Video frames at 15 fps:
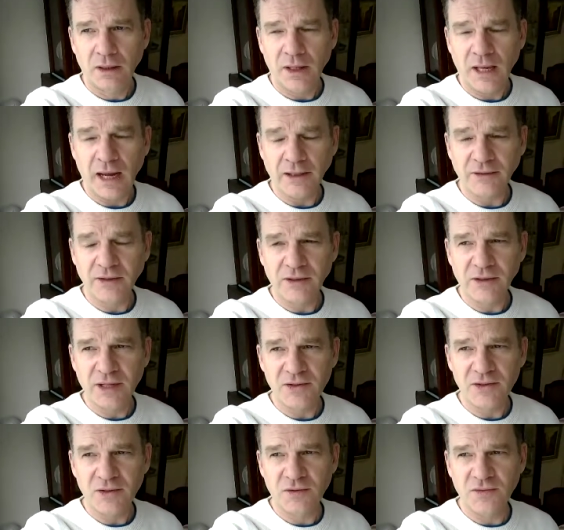acting
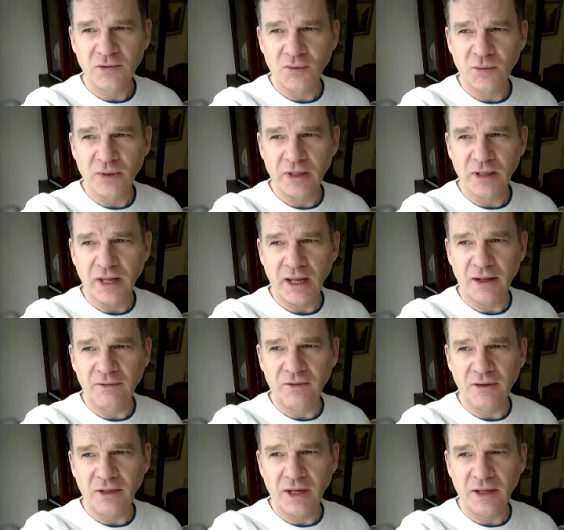lessons for real
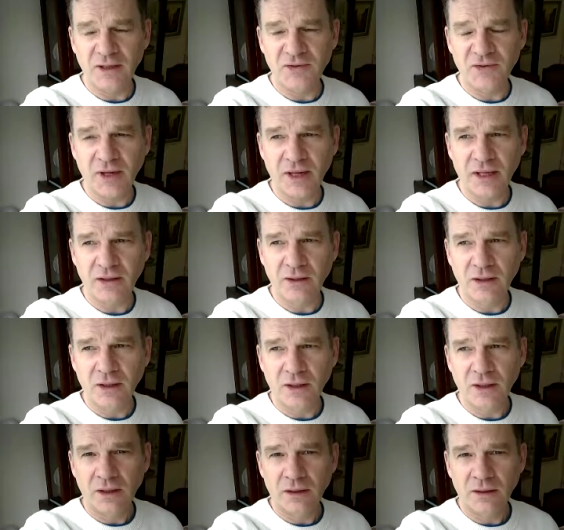life, and I said,
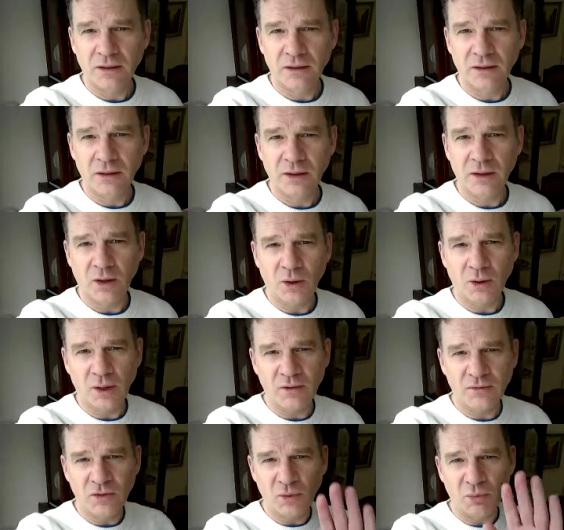
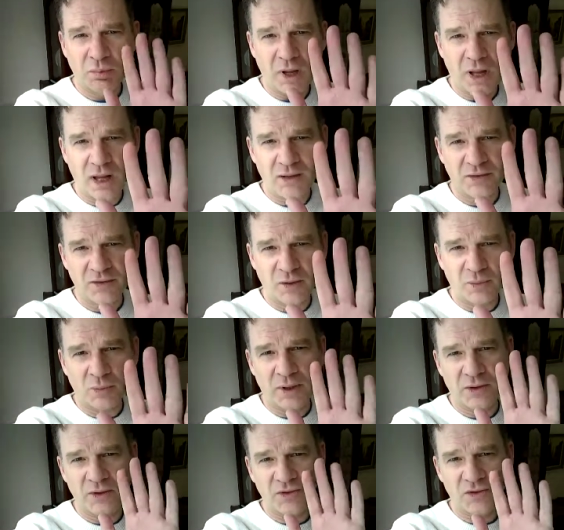if you block
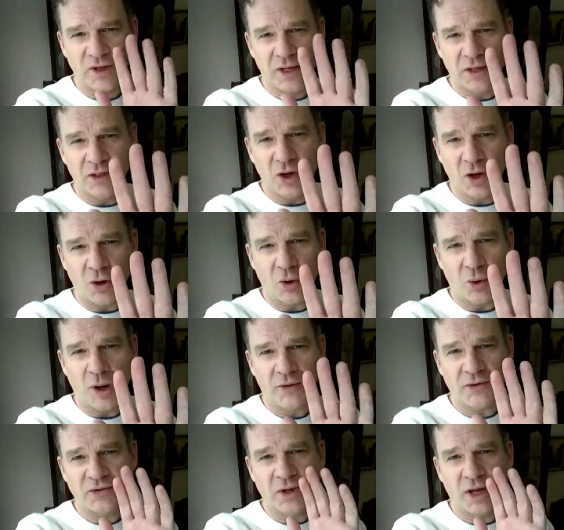someone, you say no
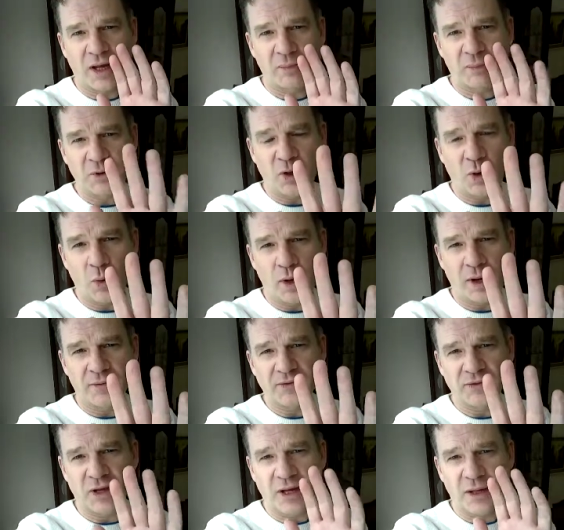all the time, no all
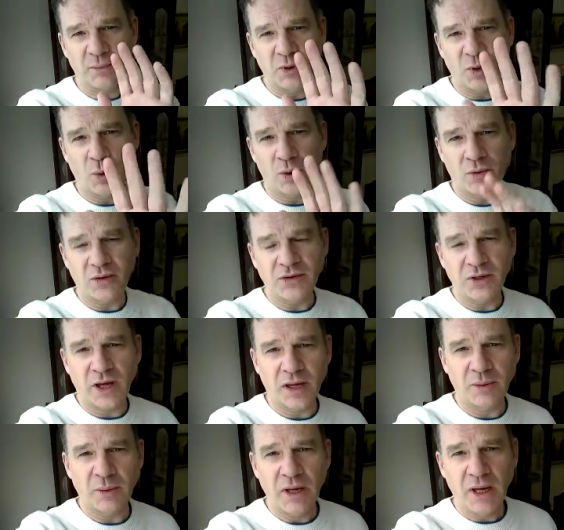the time, no all the
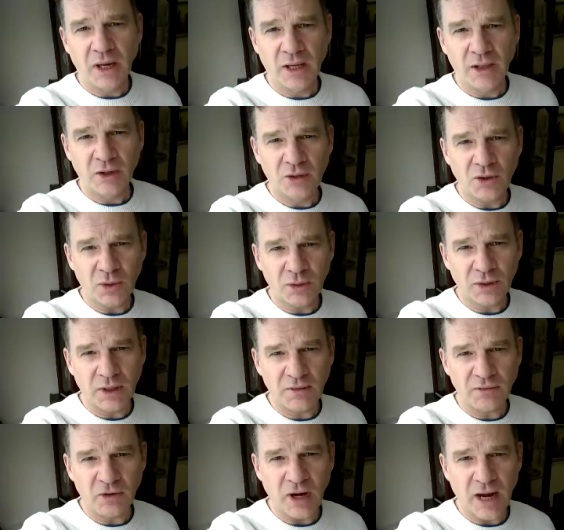time. You don't
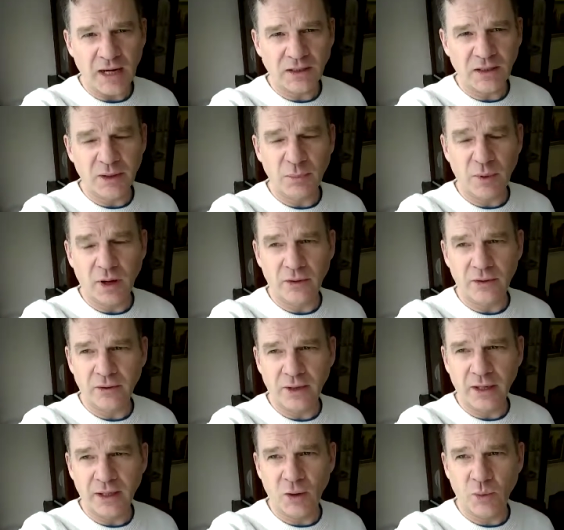give your acting
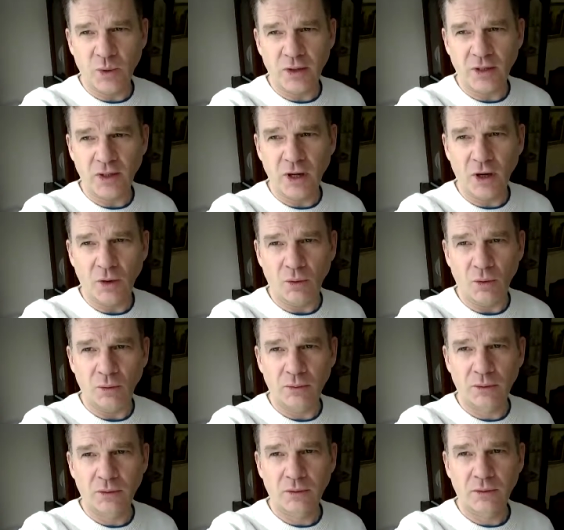partner anywhere to
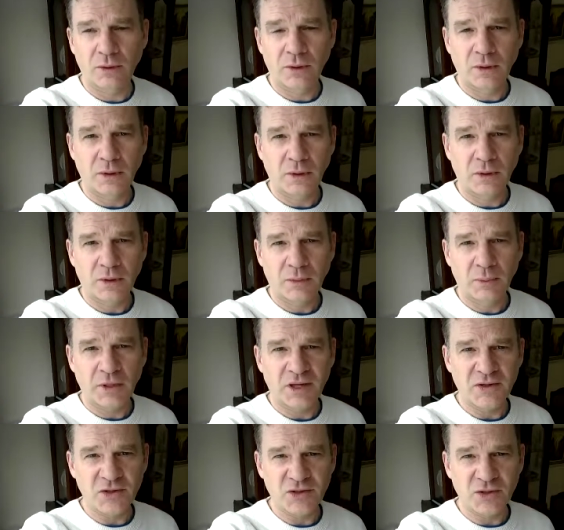go
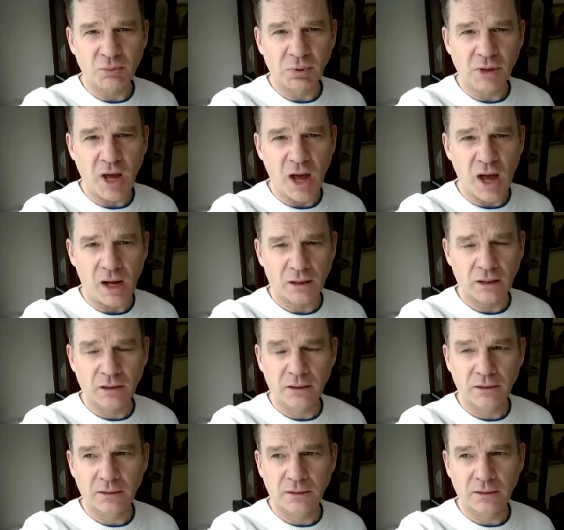because it's a block.